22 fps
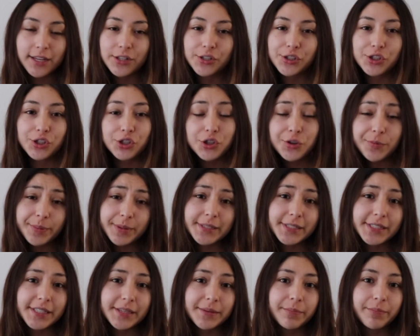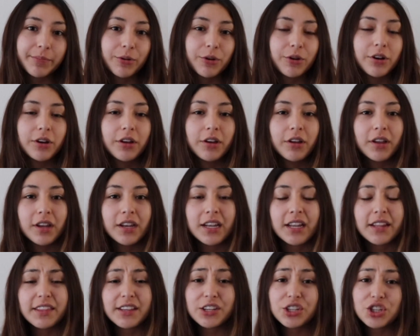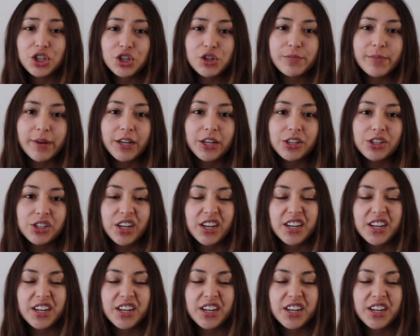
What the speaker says: It's super simple, nothing too much.